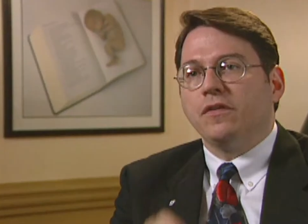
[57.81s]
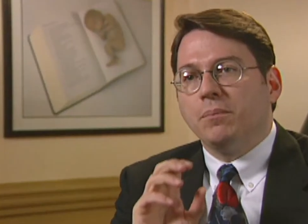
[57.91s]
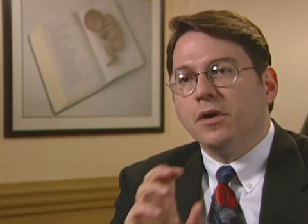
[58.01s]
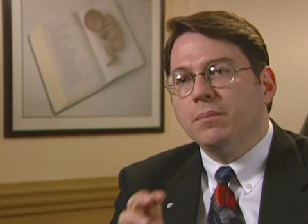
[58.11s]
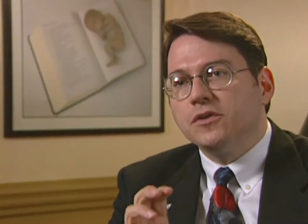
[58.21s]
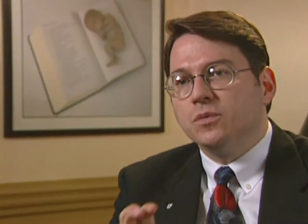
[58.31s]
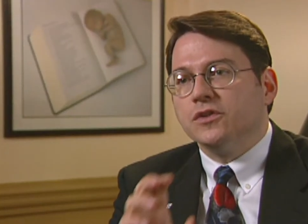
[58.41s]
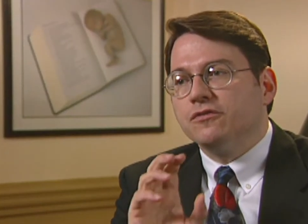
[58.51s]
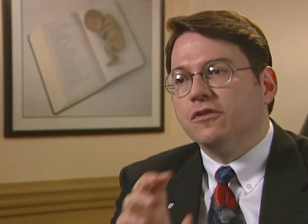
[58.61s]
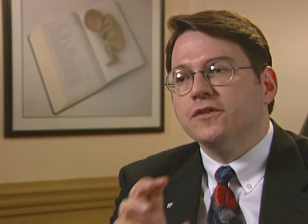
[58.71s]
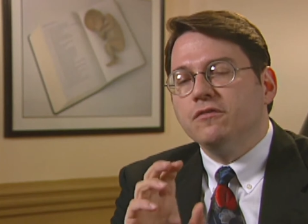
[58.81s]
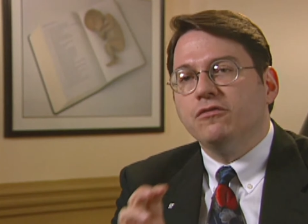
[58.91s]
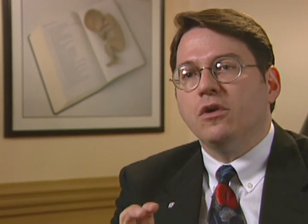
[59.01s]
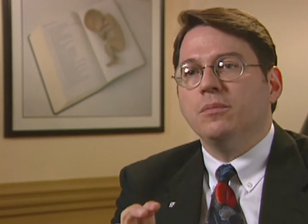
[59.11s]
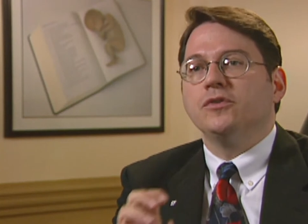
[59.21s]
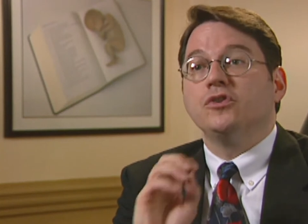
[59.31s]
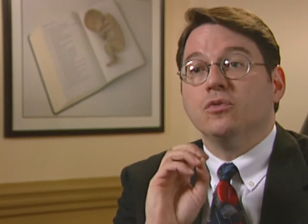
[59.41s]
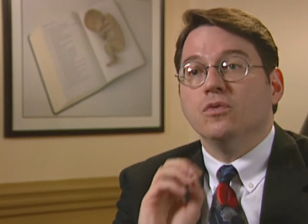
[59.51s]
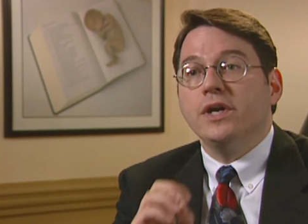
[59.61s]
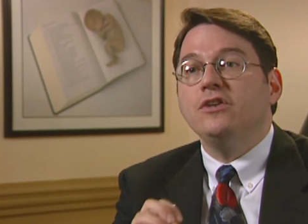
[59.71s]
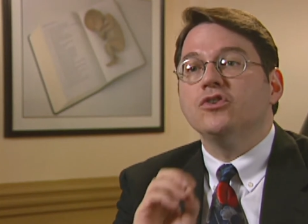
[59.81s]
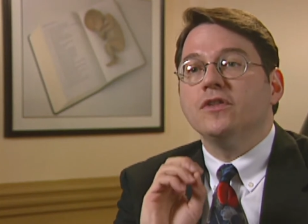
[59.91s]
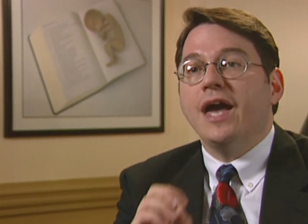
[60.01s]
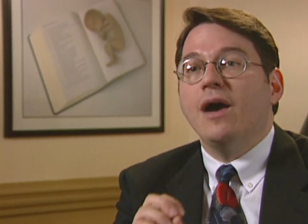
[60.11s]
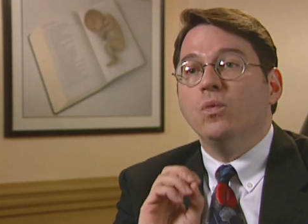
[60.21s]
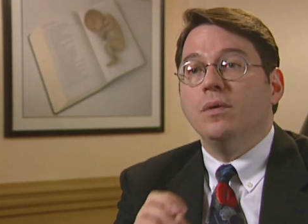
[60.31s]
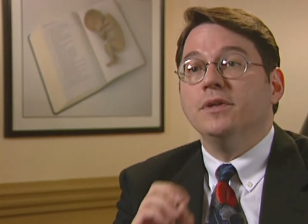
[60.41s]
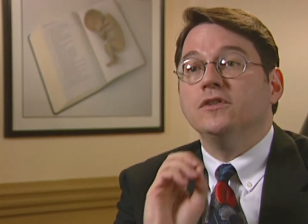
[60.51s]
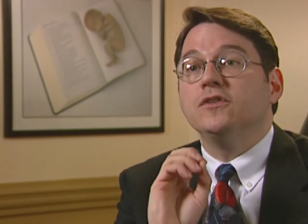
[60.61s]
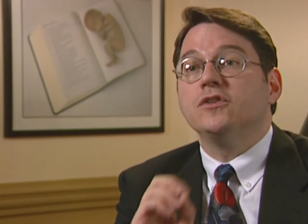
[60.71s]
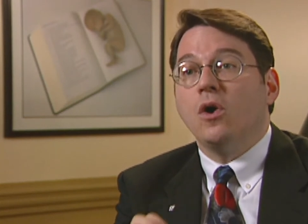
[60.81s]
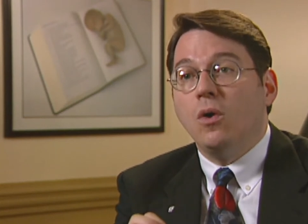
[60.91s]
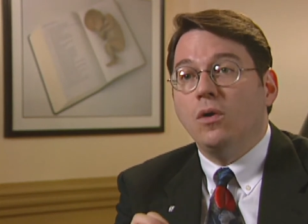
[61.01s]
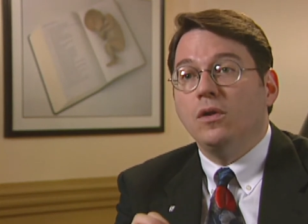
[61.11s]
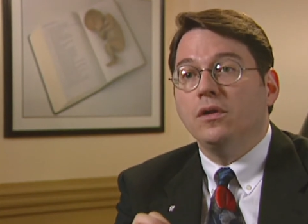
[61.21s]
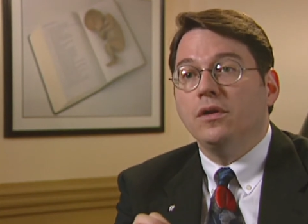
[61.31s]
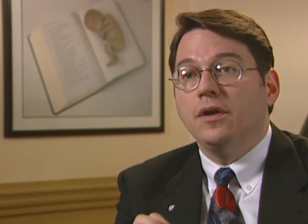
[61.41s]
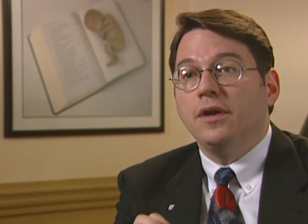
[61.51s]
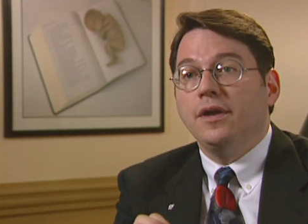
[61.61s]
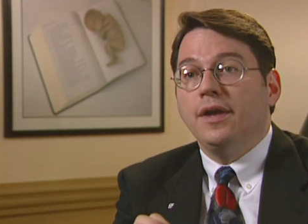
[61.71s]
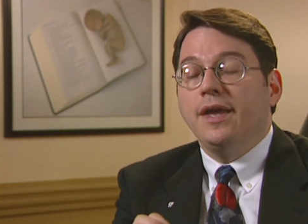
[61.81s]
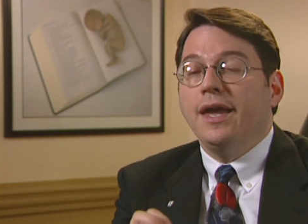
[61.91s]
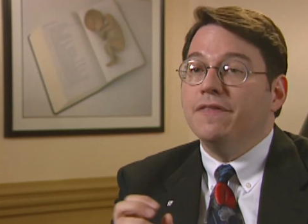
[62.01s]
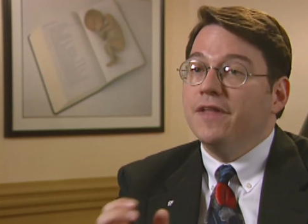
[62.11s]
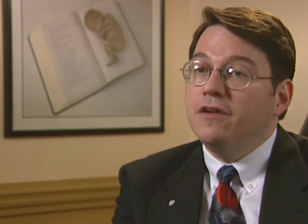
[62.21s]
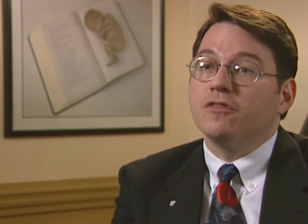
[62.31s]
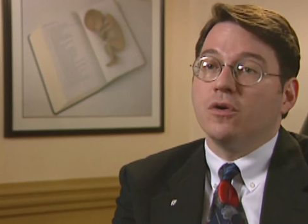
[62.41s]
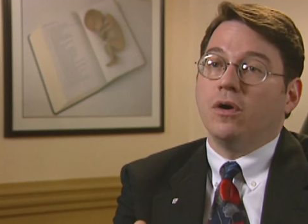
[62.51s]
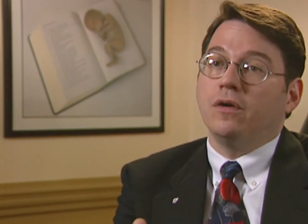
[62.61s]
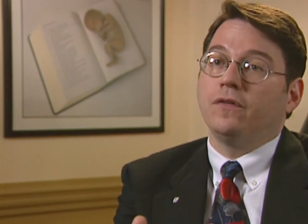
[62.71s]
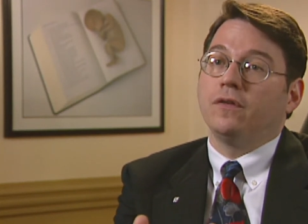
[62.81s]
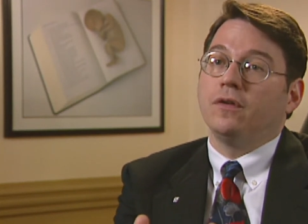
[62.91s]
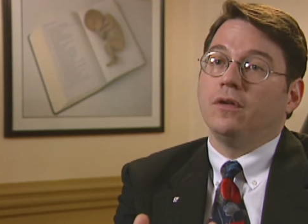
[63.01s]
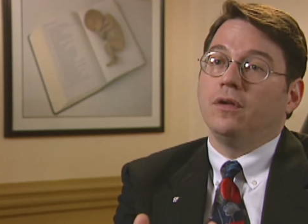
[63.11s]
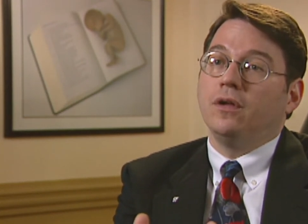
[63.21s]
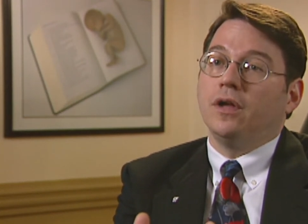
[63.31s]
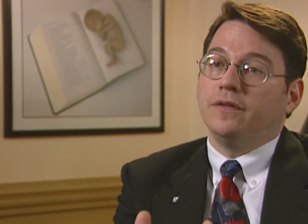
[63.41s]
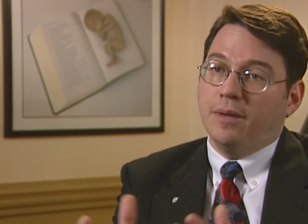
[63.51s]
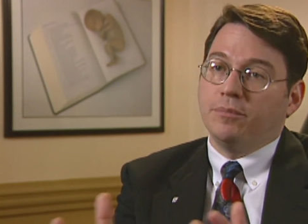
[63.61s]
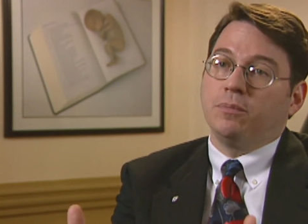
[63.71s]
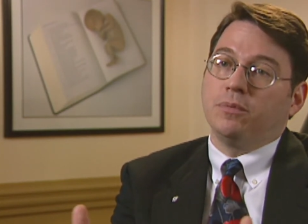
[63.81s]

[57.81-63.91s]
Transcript: The purpose was first and foremost to reach that woman's soul. And then, of course, attempt to